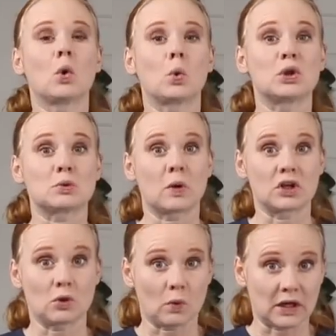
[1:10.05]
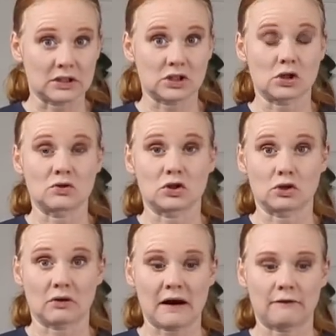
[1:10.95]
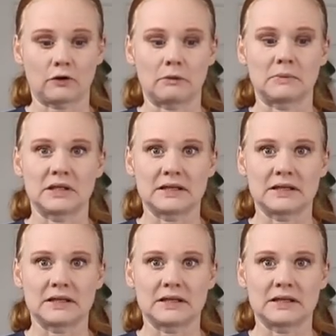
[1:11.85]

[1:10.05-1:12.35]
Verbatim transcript: which one you want to use in your craft room.